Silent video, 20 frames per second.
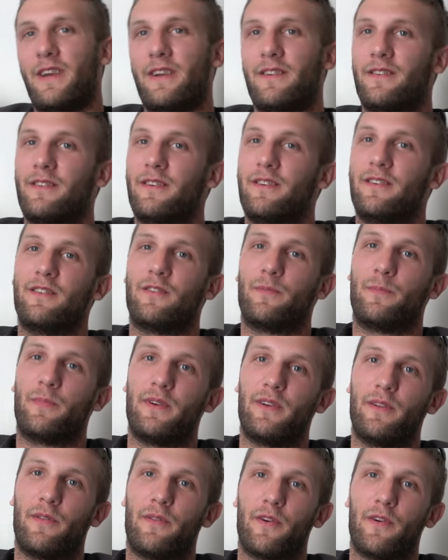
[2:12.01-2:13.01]
18
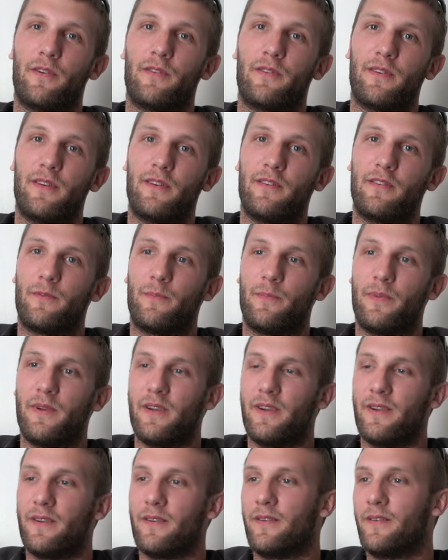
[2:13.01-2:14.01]
speed, 13
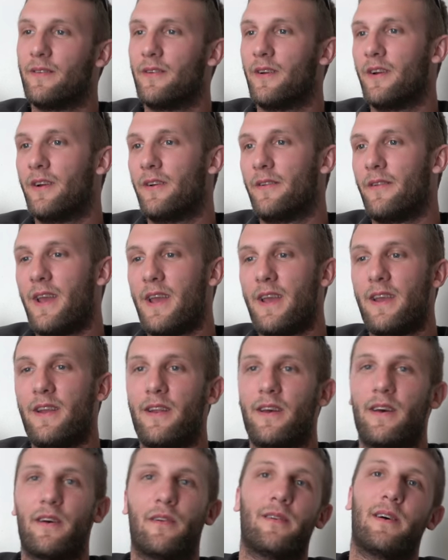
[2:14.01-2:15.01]
speed,
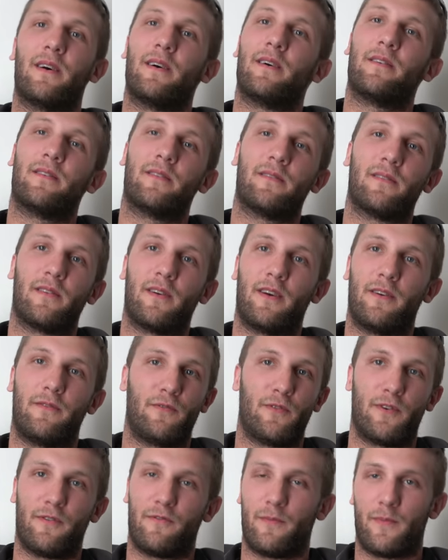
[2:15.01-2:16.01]
8 LL.
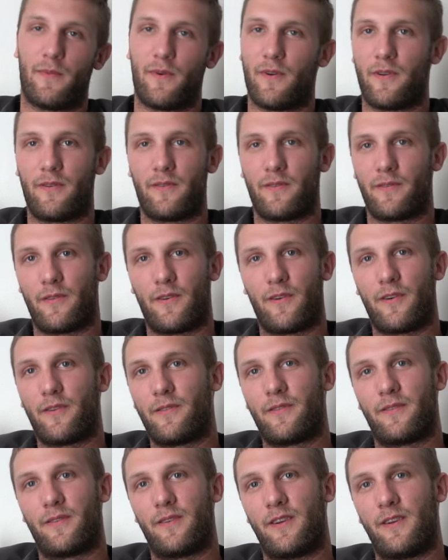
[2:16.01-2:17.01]
I've driven them all. They're
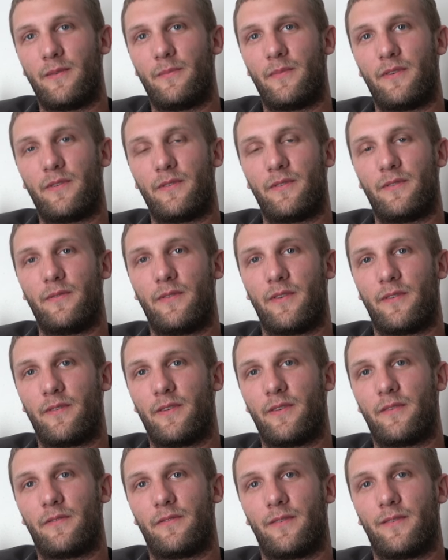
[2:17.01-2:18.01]
all the same. They don't do no
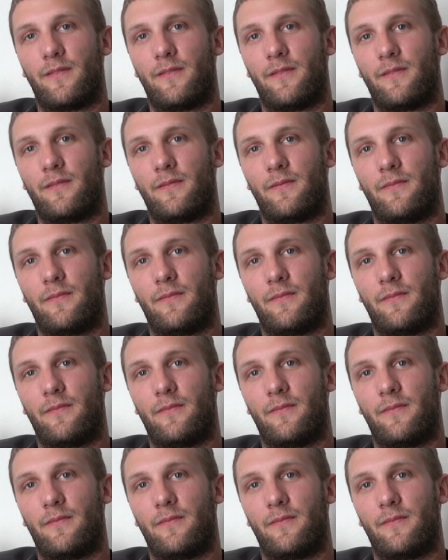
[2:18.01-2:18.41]
different.